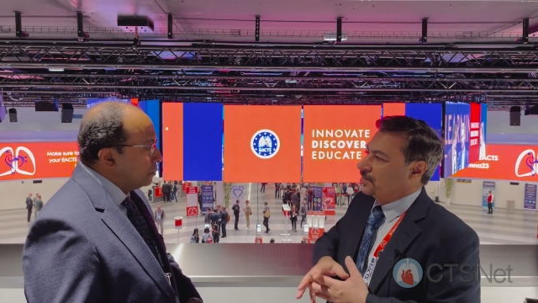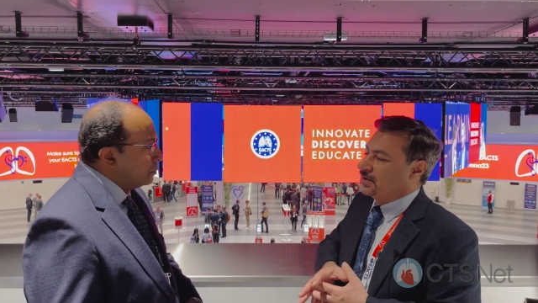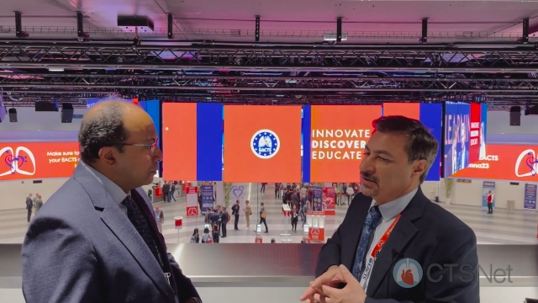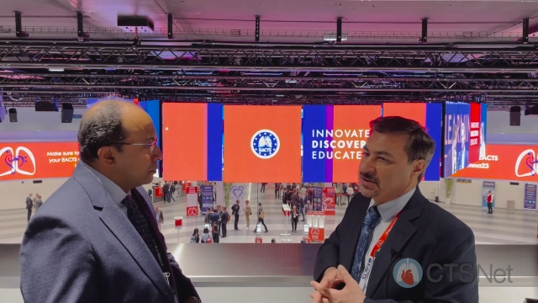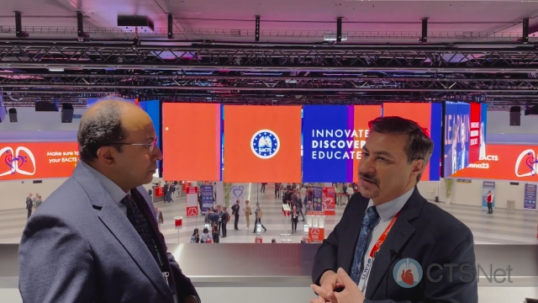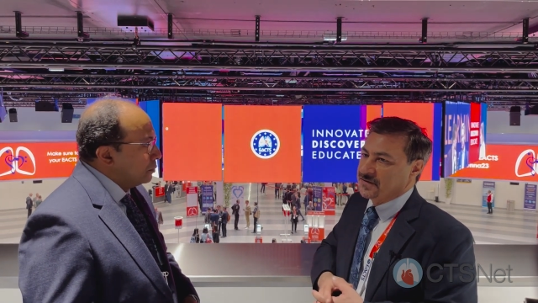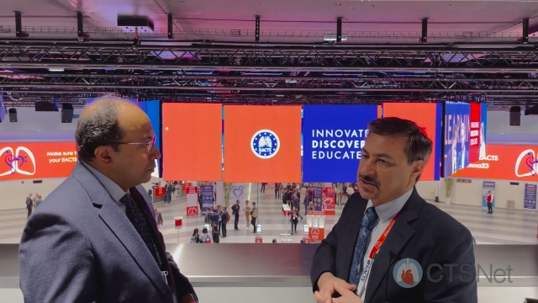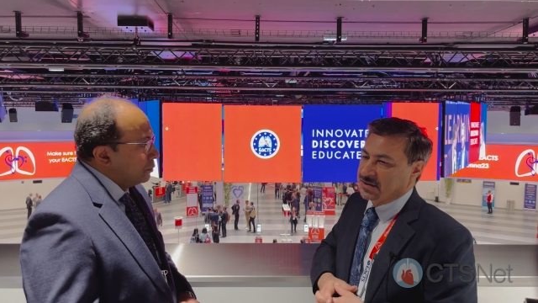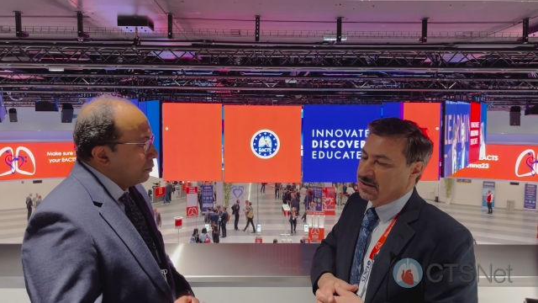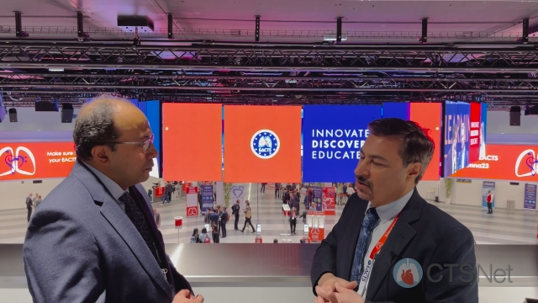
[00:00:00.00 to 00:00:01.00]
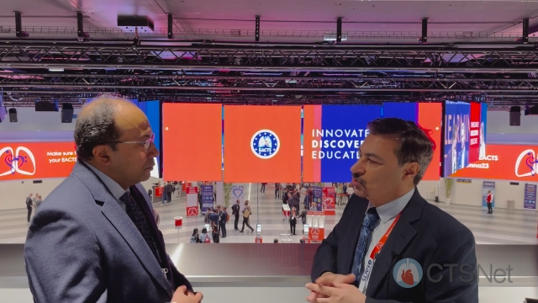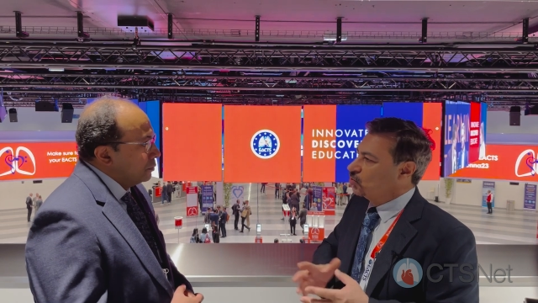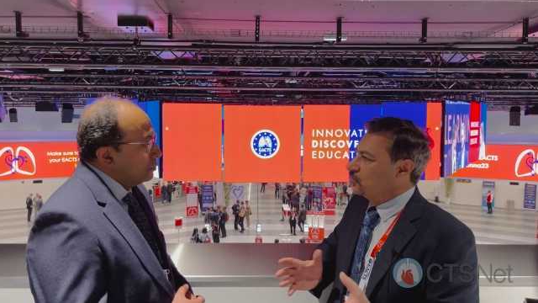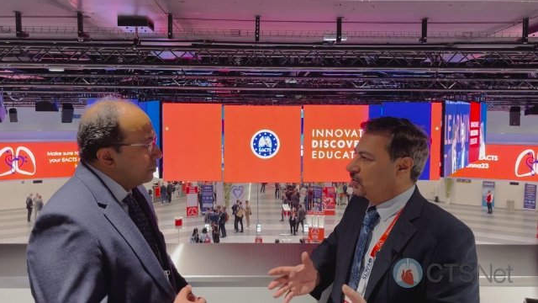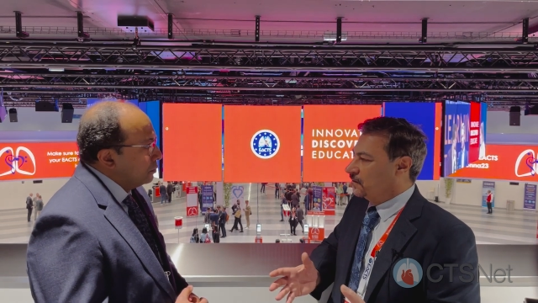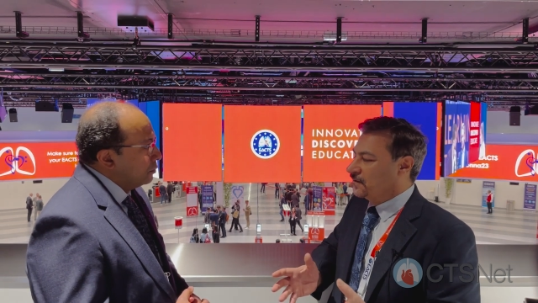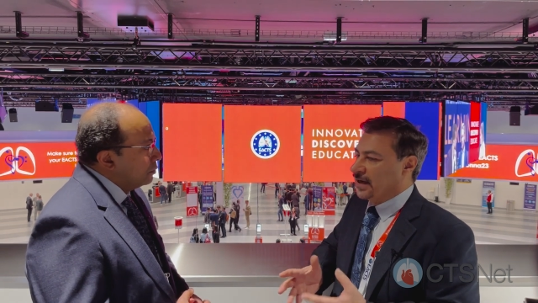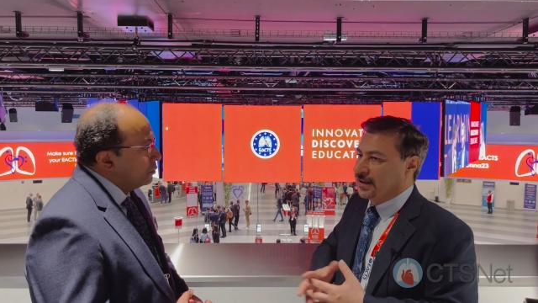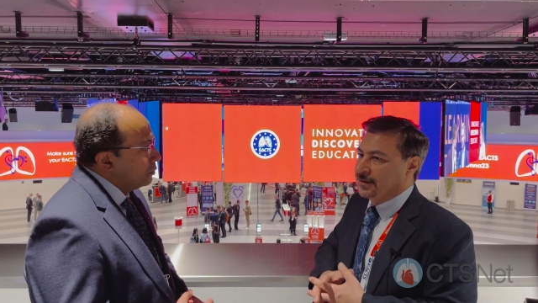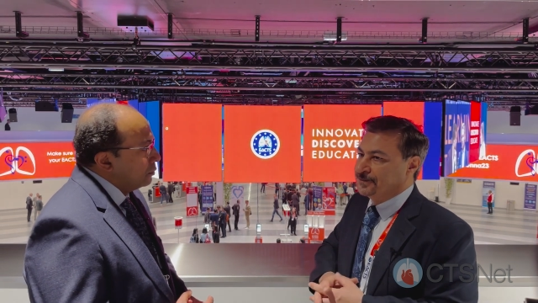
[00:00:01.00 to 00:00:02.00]
Speaker 1: insufficient. They are doomed to
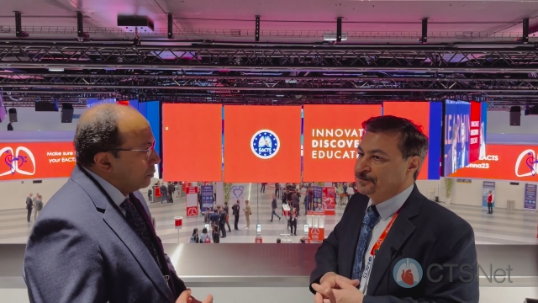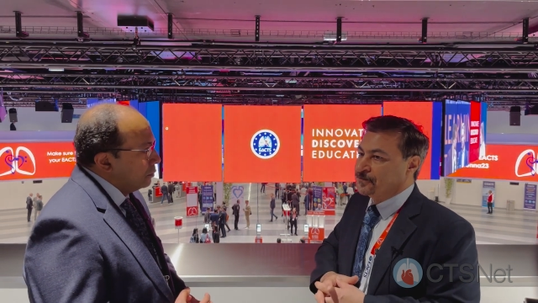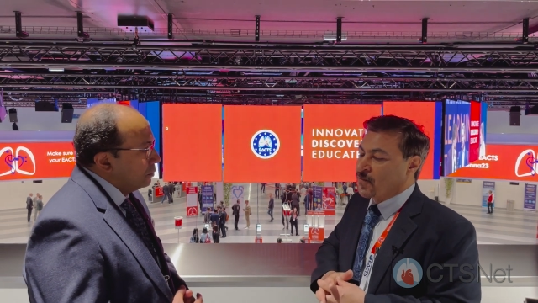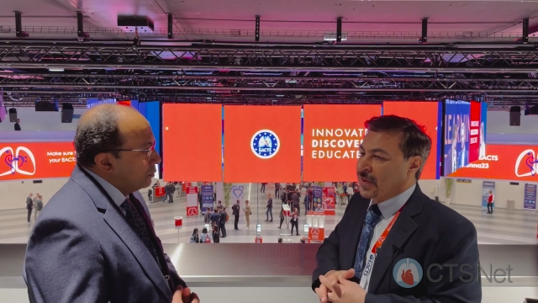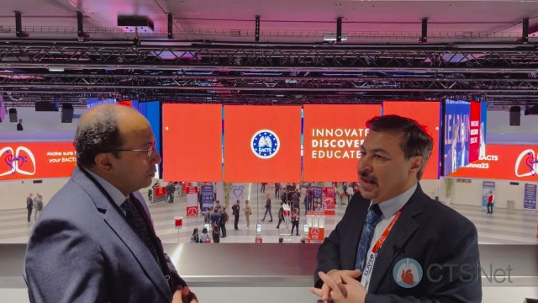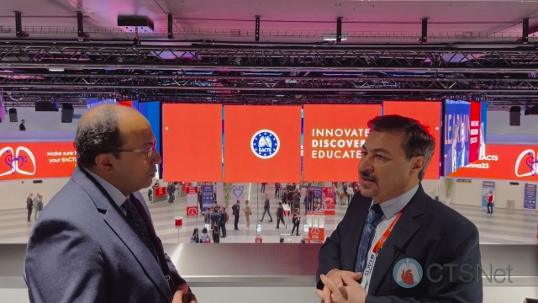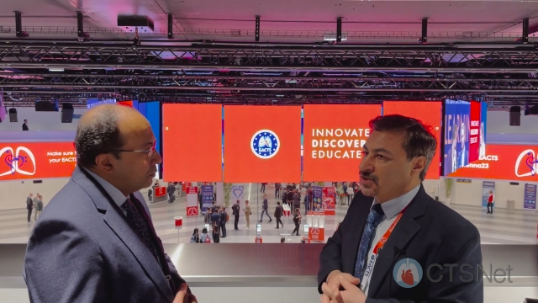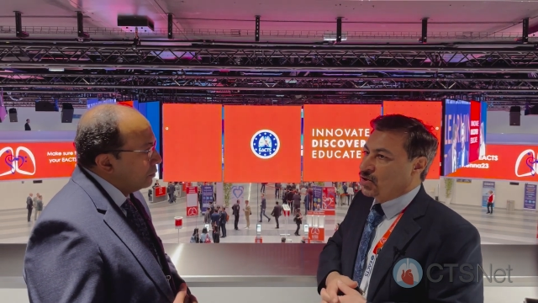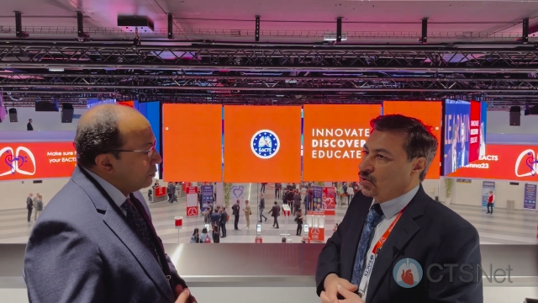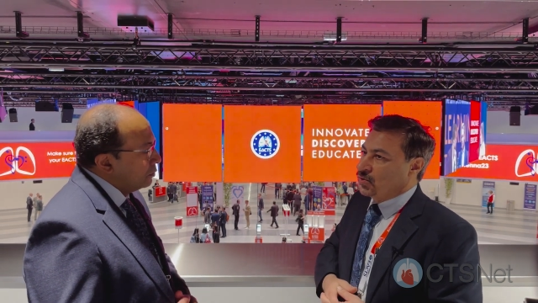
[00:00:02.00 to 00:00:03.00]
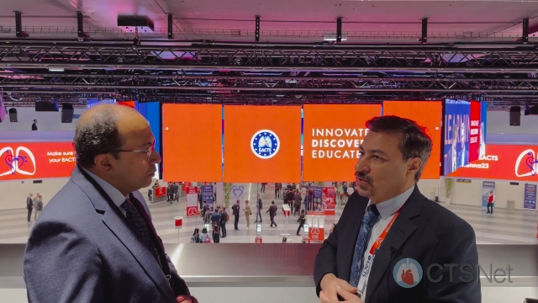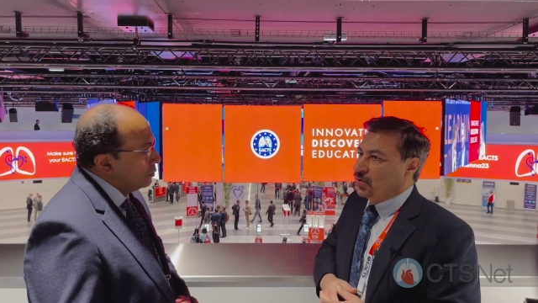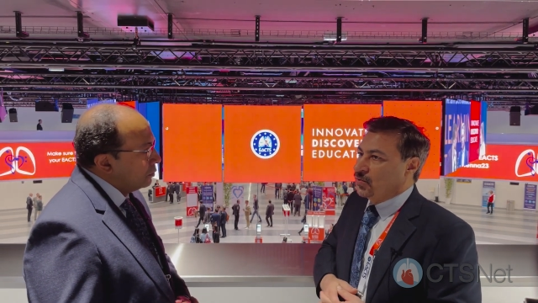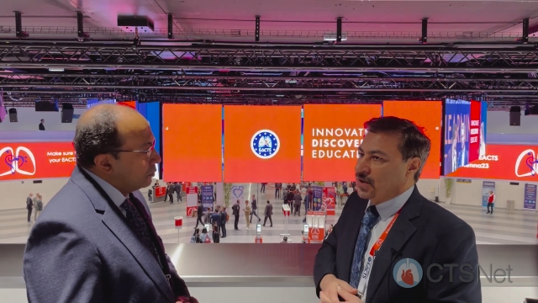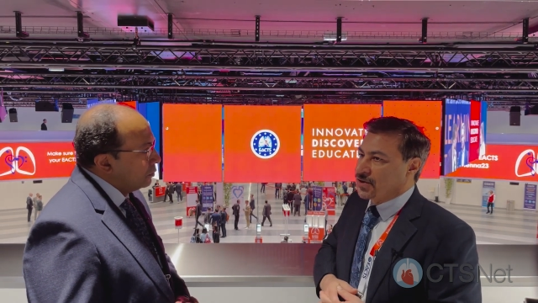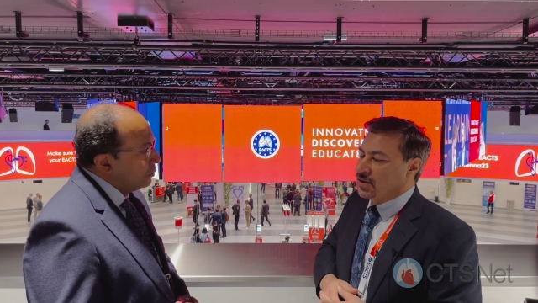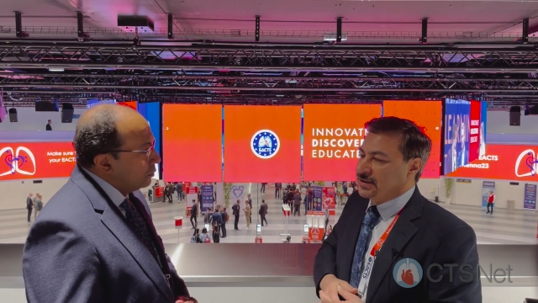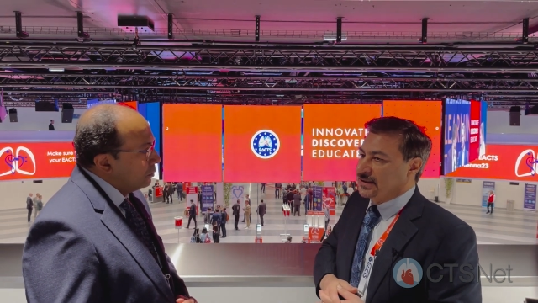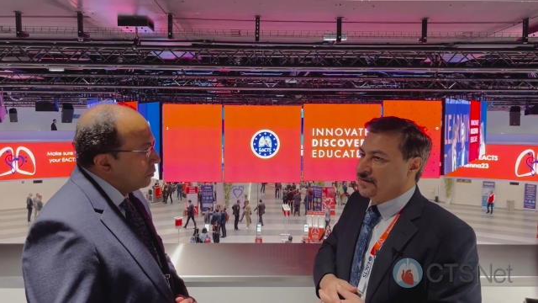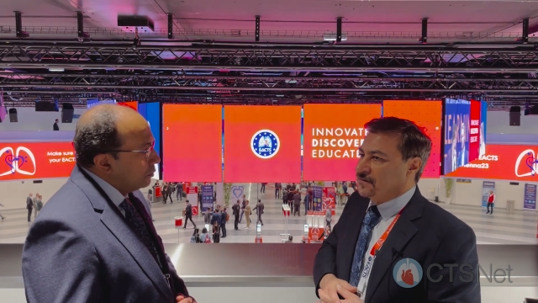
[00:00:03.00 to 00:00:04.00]
fail. Mm. So we thought
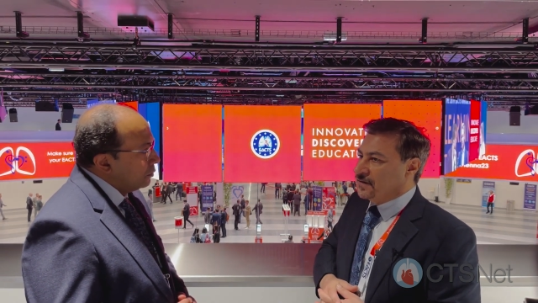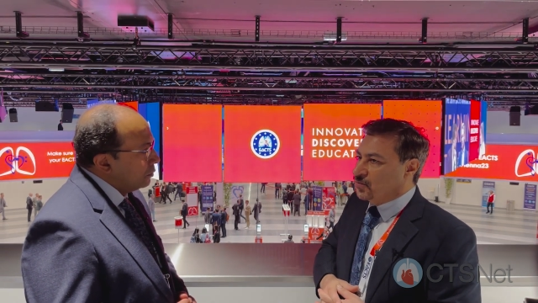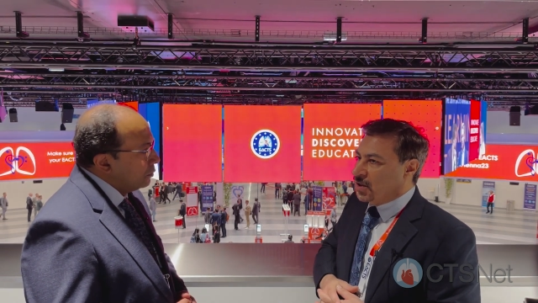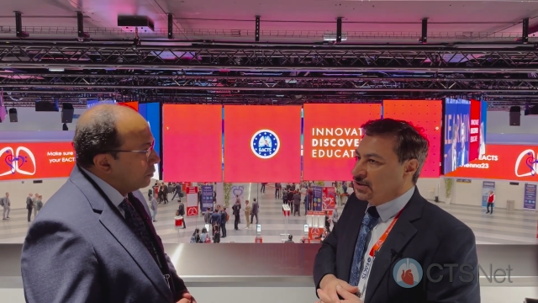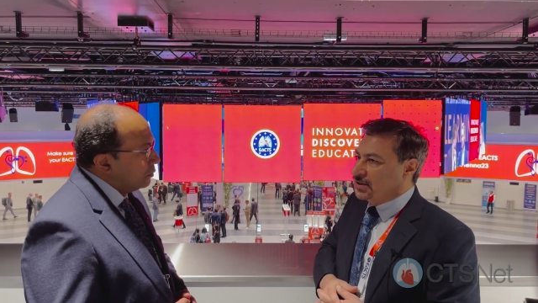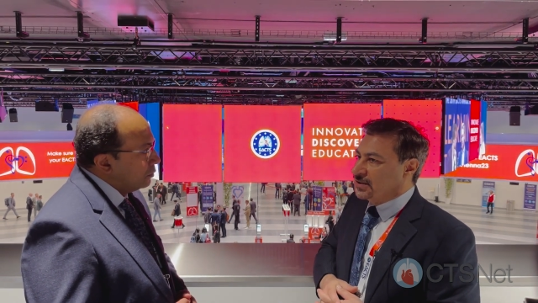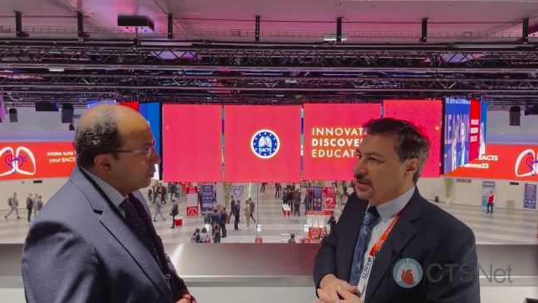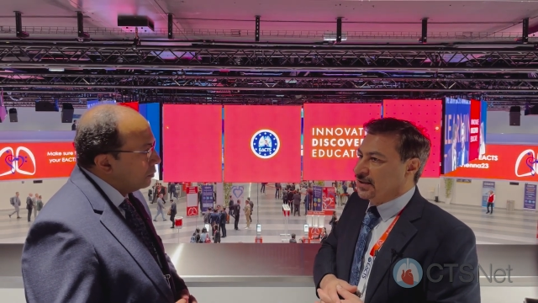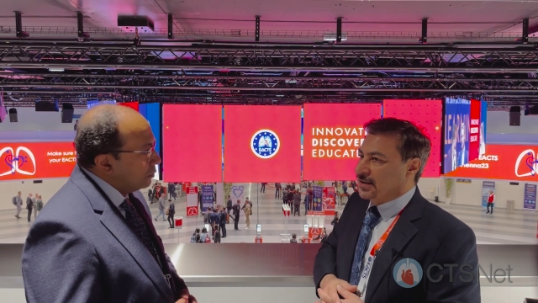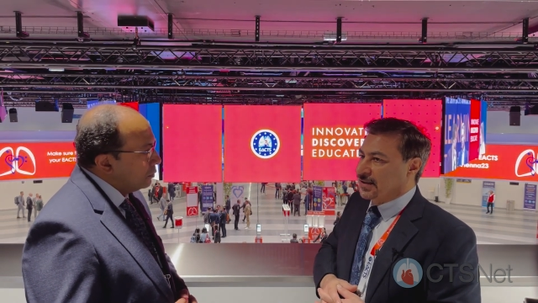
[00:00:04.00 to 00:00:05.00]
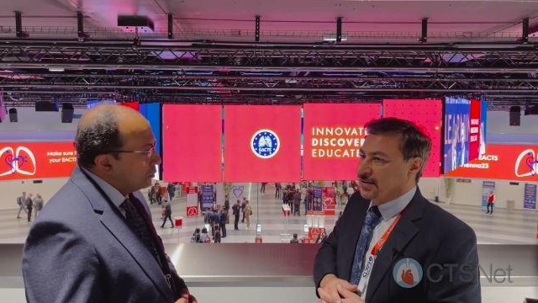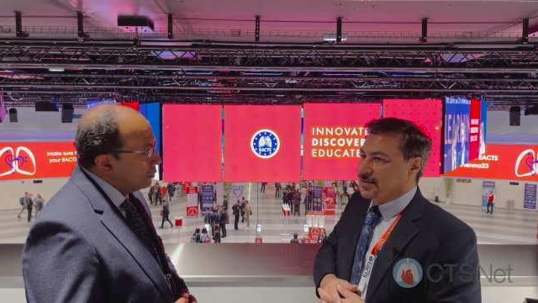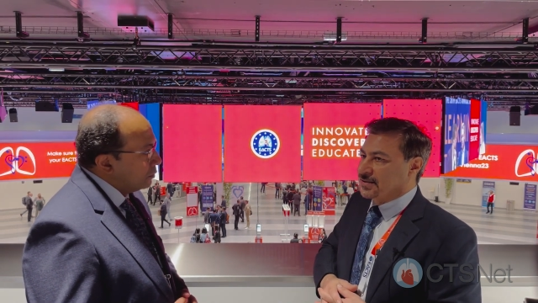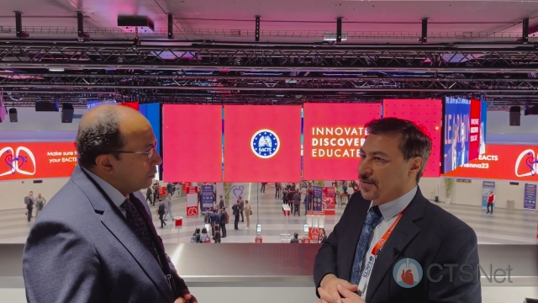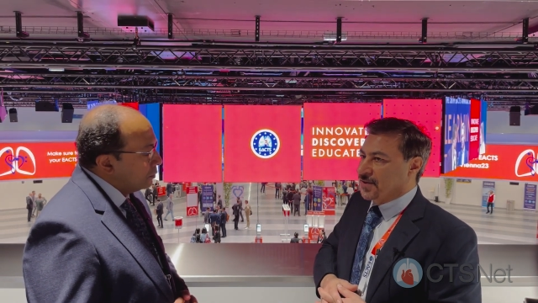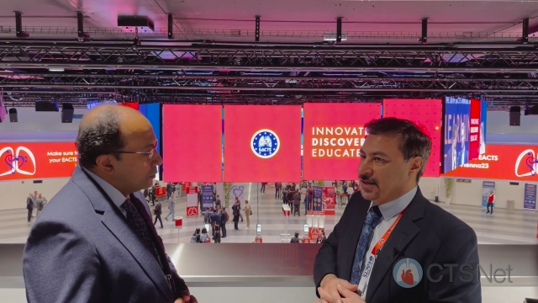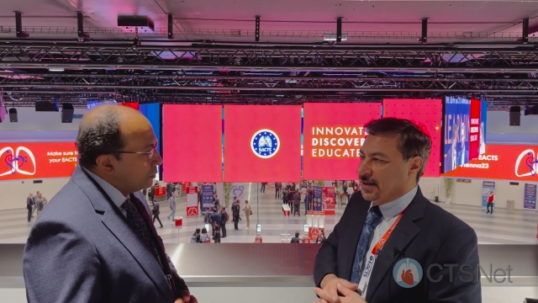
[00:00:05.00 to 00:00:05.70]
that if we want uh, something